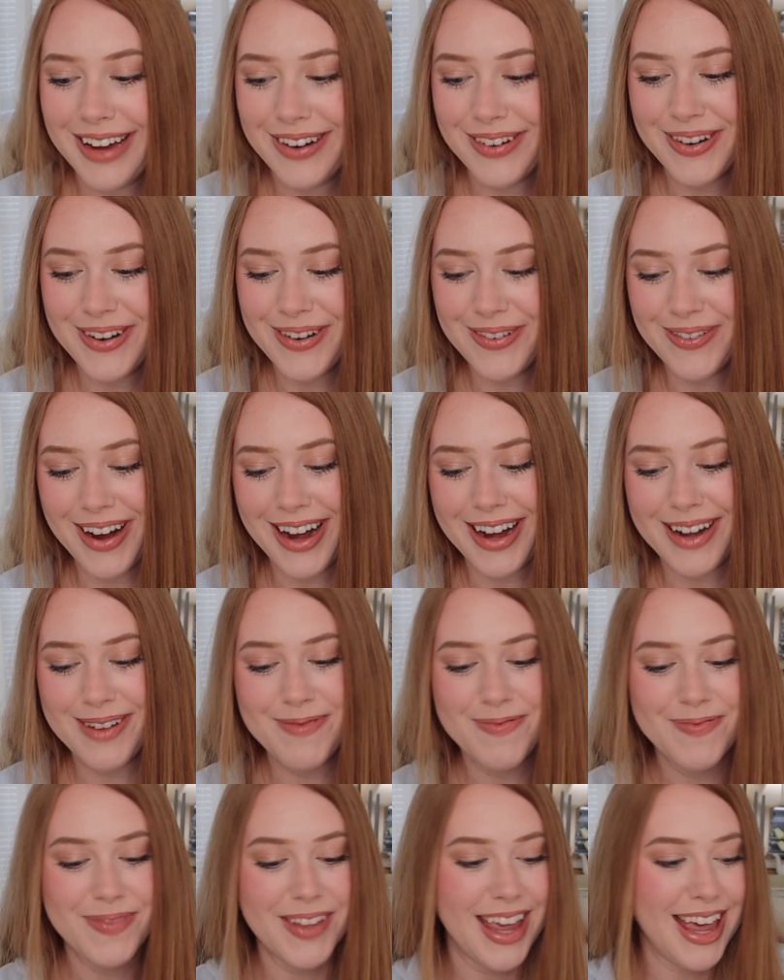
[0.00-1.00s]
I don't know why
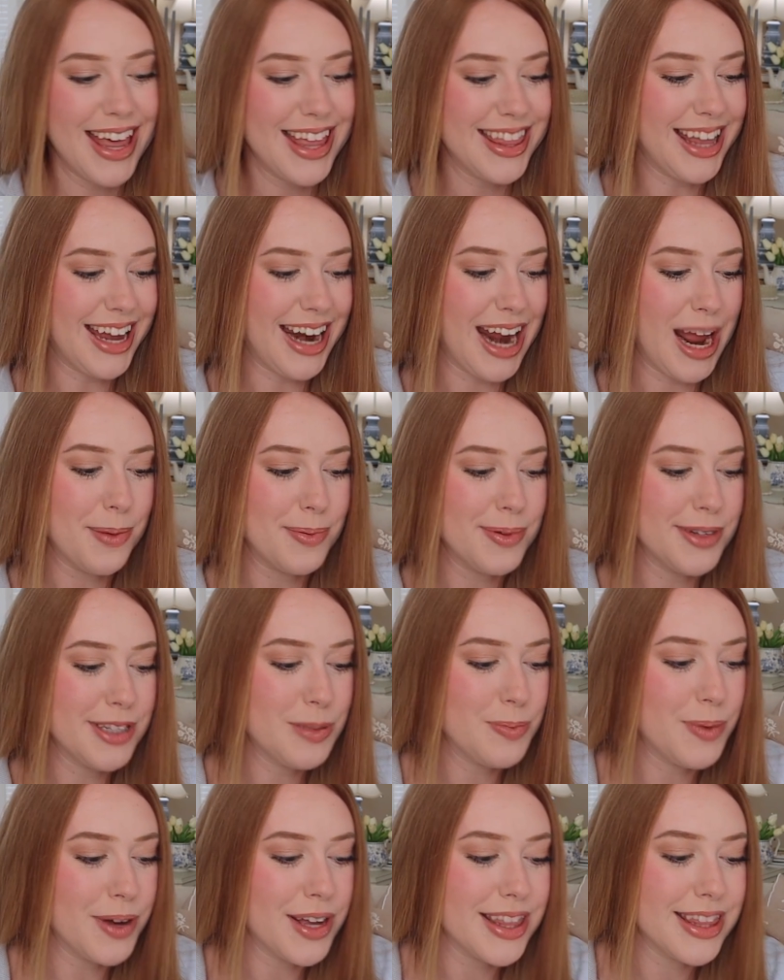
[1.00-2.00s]
that
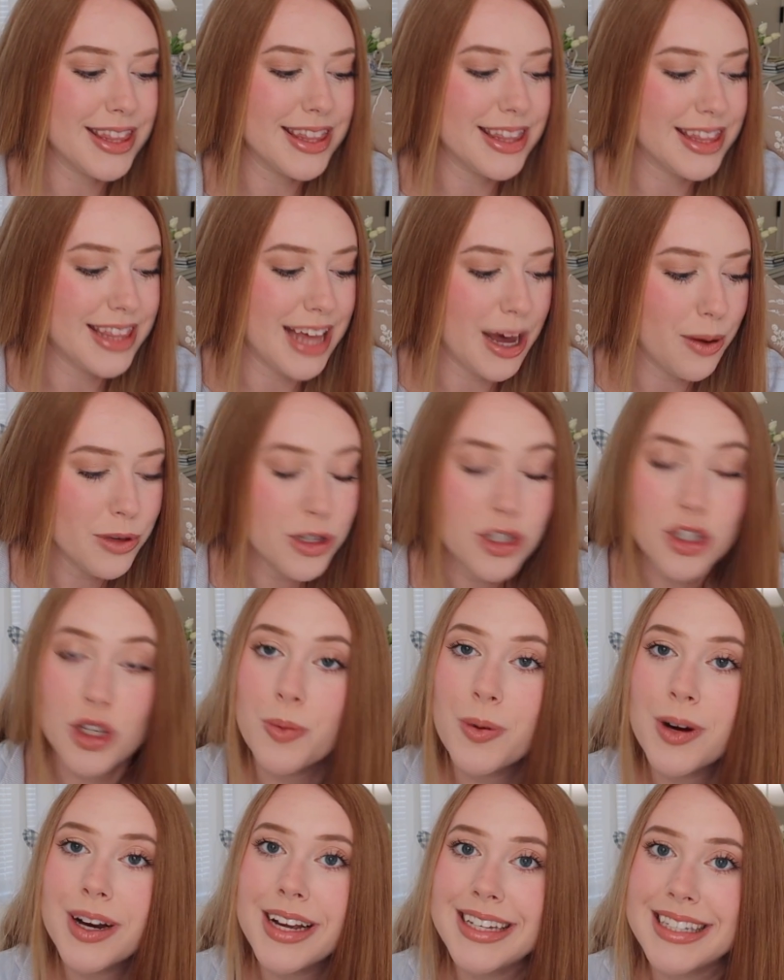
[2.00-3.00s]
happens, but that was
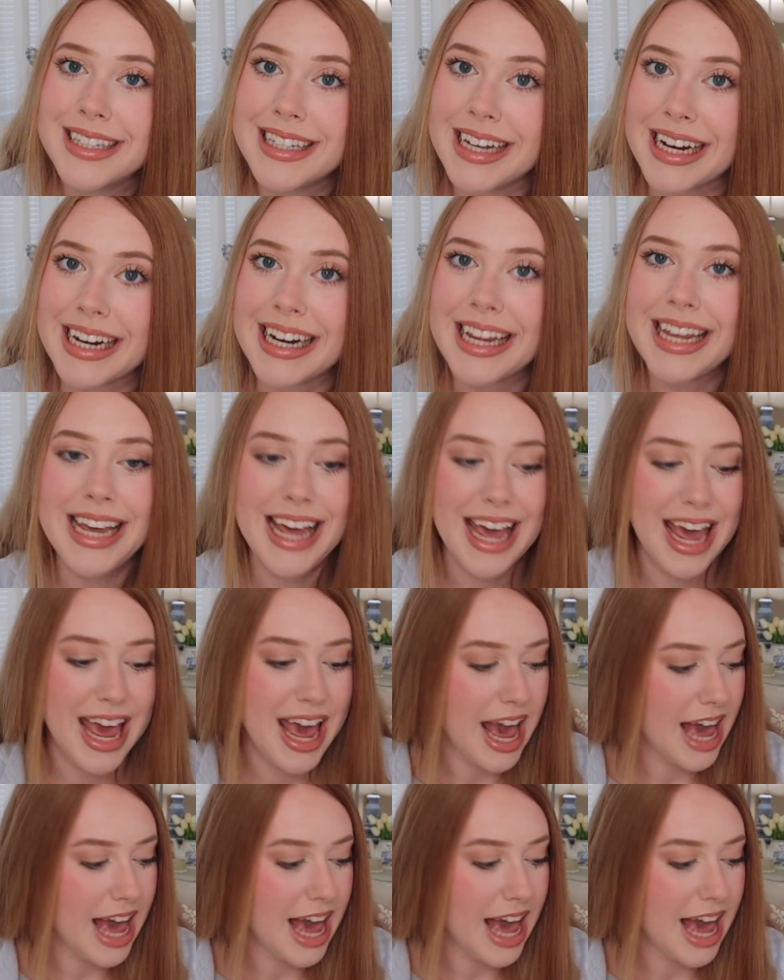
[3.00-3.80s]
super exciting.